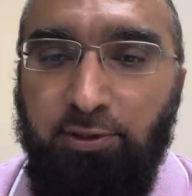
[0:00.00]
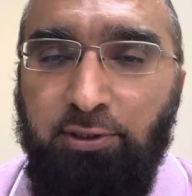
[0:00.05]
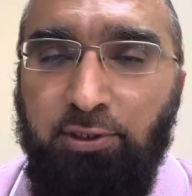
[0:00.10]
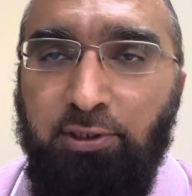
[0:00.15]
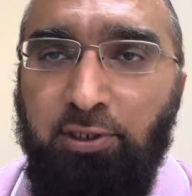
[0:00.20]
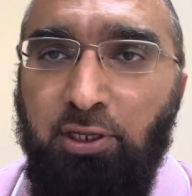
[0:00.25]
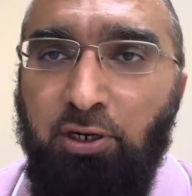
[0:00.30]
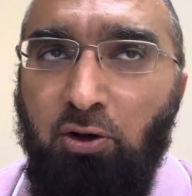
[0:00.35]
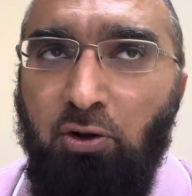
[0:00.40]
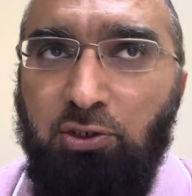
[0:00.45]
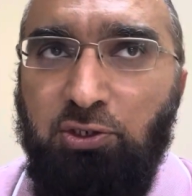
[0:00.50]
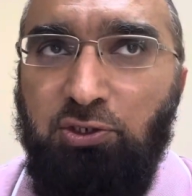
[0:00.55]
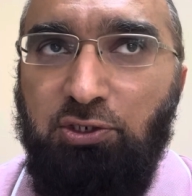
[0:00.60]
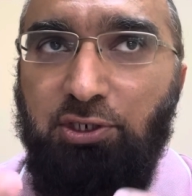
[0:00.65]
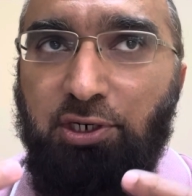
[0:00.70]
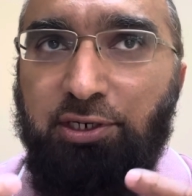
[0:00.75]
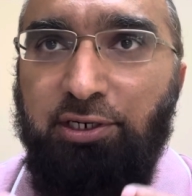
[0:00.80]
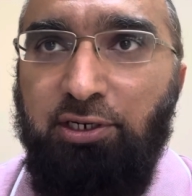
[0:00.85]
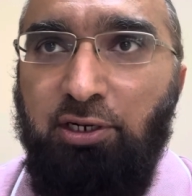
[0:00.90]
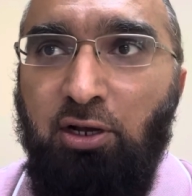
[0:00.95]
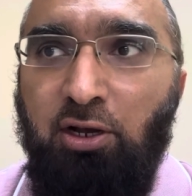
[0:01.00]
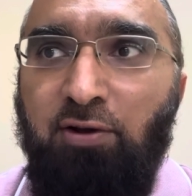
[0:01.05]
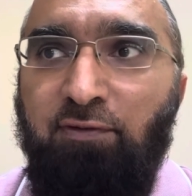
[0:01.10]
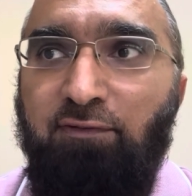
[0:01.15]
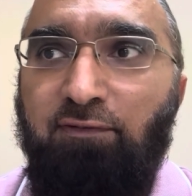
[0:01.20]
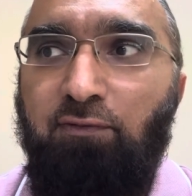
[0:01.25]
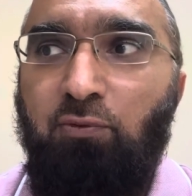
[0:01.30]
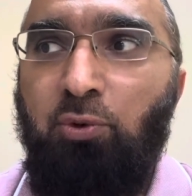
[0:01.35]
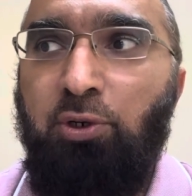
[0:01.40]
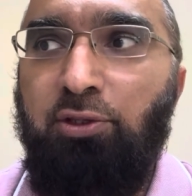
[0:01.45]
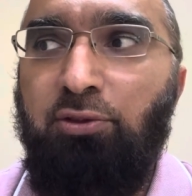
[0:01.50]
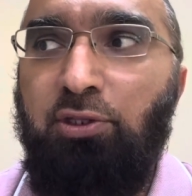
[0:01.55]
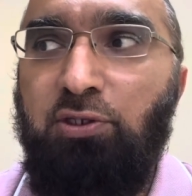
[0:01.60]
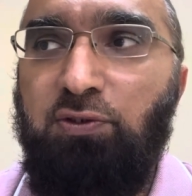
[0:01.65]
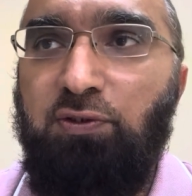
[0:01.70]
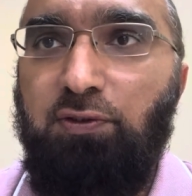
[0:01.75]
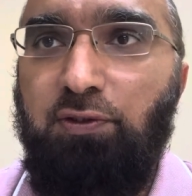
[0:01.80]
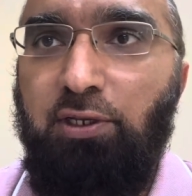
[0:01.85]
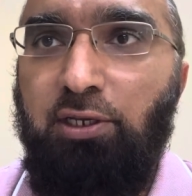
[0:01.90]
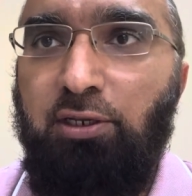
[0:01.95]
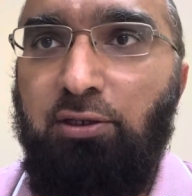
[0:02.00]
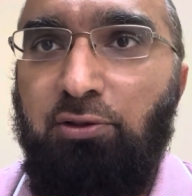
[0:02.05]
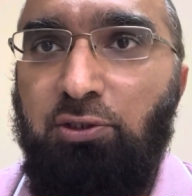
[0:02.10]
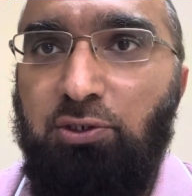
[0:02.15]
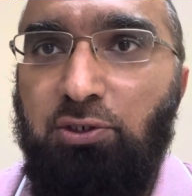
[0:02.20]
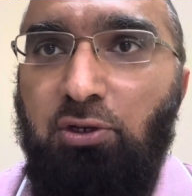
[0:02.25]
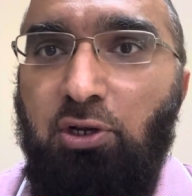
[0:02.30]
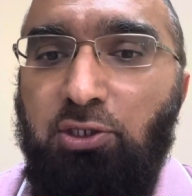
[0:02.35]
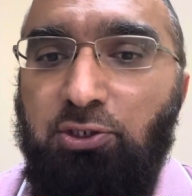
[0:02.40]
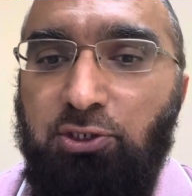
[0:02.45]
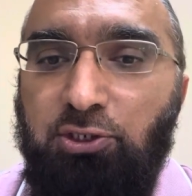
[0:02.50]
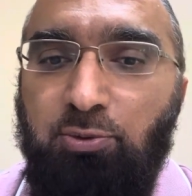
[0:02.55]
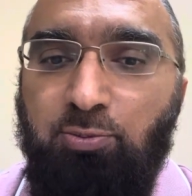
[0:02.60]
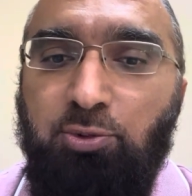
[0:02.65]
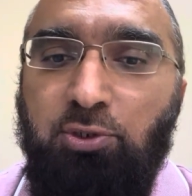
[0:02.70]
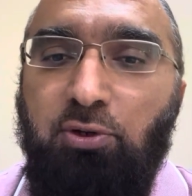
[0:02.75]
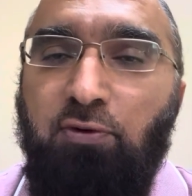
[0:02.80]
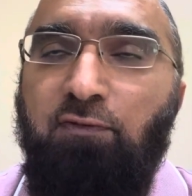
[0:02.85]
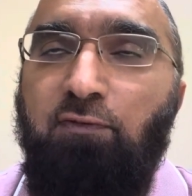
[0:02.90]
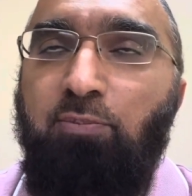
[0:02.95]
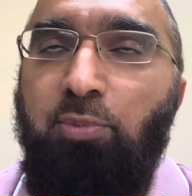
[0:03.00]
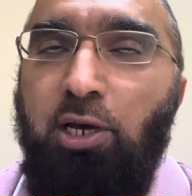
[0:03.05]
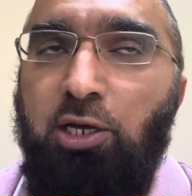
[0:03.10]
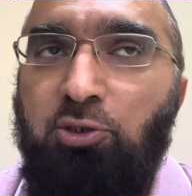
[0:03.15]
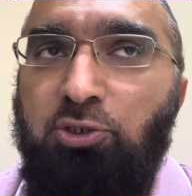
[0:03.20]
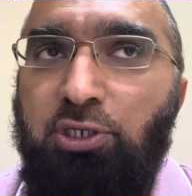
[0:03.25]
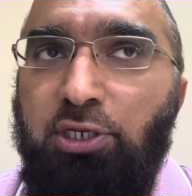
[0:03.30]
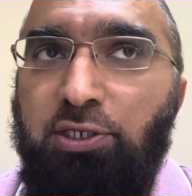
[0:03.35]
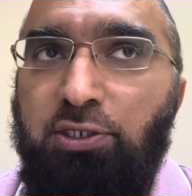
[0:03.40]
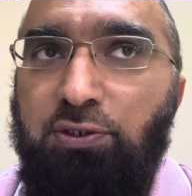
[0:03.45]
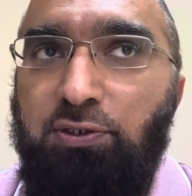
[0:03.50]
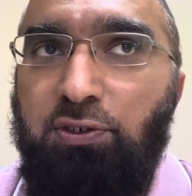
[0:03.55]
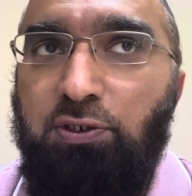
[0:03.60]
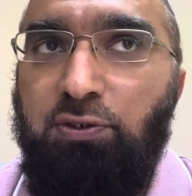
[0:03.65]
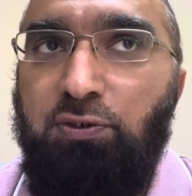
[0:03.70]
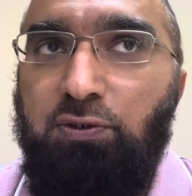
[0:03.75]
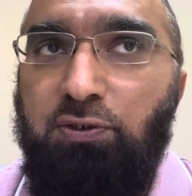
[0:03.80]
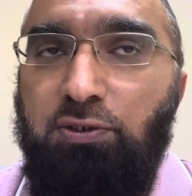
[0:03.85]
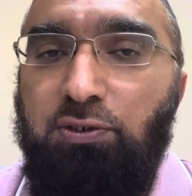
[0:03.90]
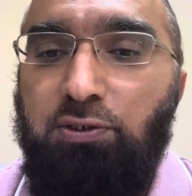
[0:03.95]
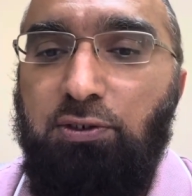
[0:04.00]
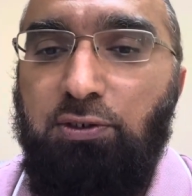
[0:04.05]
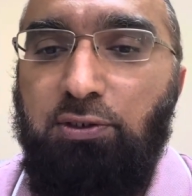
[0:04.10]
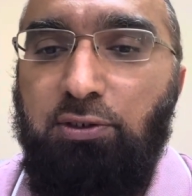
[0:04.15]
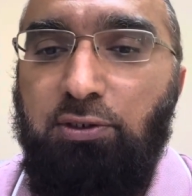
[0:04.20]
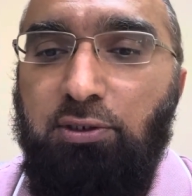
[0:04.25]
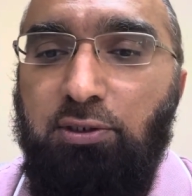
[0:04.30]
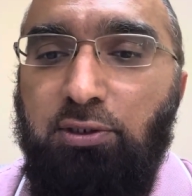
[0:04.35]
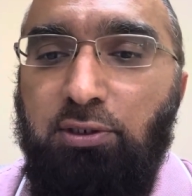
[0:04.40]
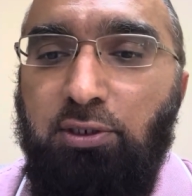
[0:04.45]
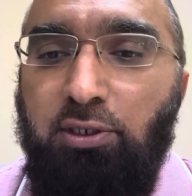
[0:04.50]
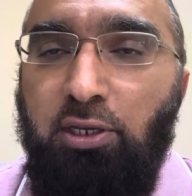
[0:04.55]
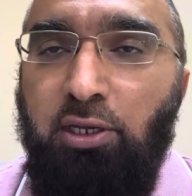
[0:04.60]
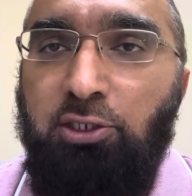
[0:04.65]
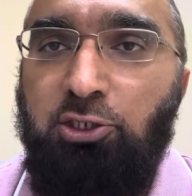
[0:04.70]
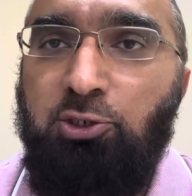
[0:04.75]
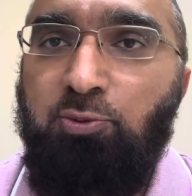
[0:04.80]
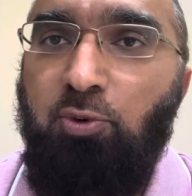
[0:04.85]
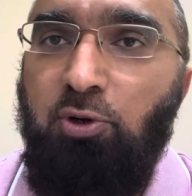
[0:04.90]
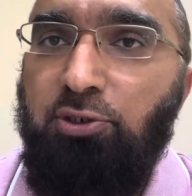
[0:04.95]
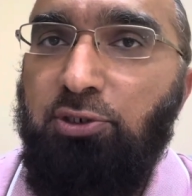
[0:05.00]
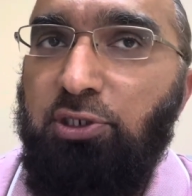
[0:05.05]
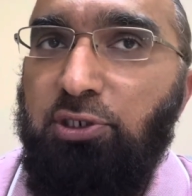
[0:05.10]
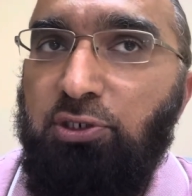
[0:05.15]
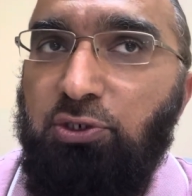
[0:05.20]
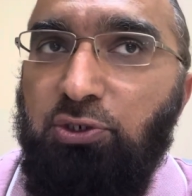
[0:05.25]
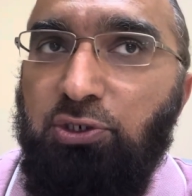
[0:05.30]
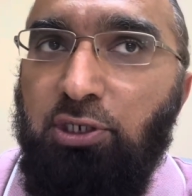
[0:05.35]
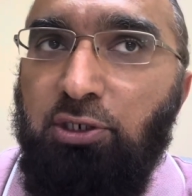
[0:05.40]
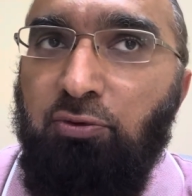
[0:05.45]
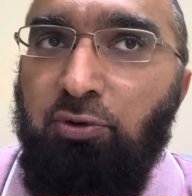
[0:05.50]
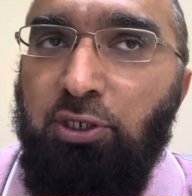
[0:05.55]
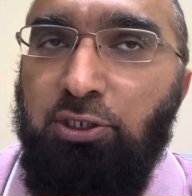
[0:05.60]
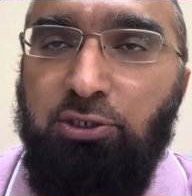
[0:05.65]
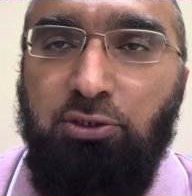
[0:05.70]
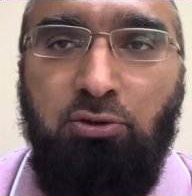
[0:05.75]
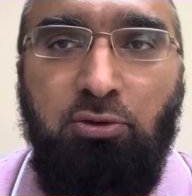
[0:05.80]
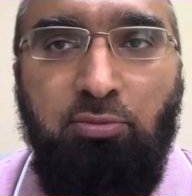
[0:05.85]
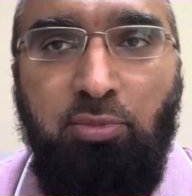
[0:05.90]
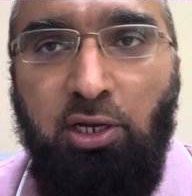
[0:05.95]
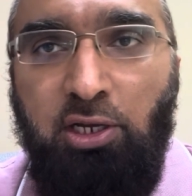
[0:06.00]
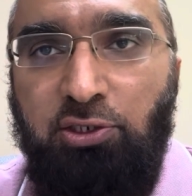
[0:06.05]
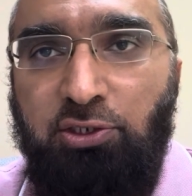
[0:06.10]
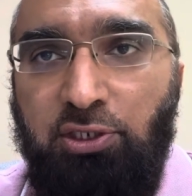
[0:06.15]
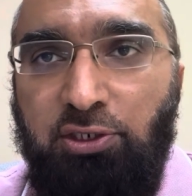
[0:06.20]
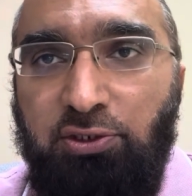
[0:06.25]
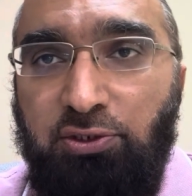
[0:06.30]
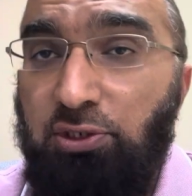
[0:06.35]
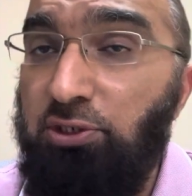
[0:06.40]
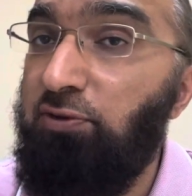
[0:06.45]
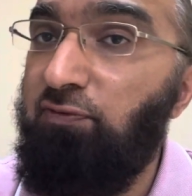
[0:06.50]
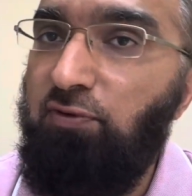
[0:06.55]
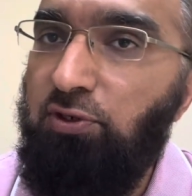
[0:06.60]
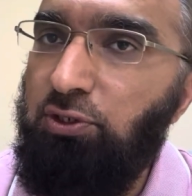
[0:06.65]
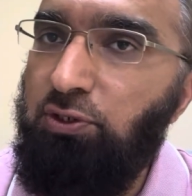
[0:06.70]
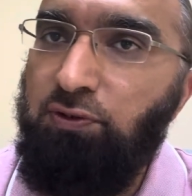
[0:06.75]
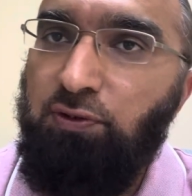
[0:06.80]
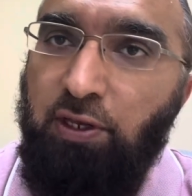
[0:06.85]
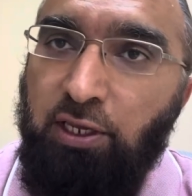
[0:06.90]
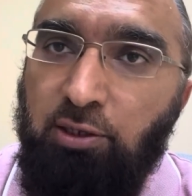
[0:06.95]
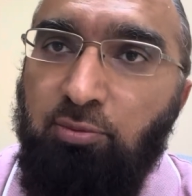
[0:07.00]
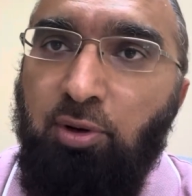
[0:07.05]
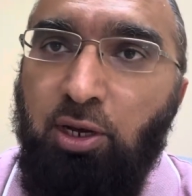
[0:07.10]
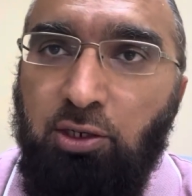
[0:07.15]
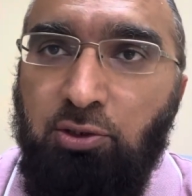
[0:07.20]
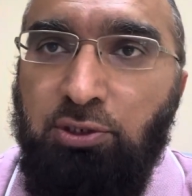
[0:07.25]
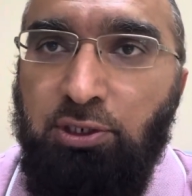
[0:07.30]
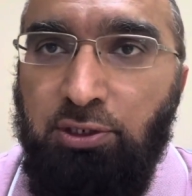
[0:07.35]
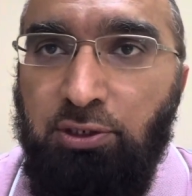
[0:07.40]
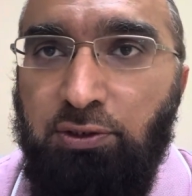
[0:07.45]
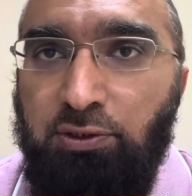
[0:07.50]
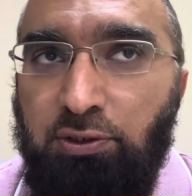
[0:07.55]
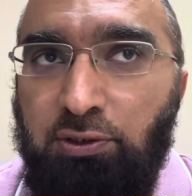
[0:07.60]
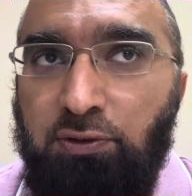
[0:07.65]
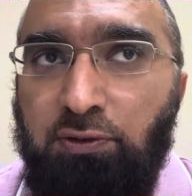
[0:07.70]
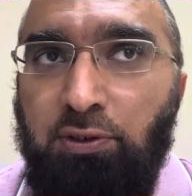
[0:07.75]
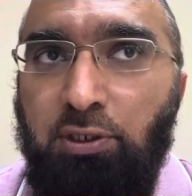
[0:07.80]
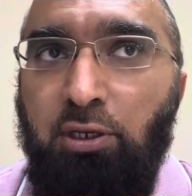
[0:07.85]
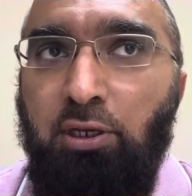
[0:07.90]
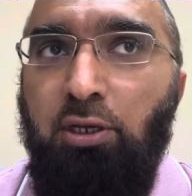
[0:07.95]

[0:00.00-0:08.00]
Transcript: It all started off with this concept of biogenesis and spontaneous generation, or biogenesis versus abiogenesis.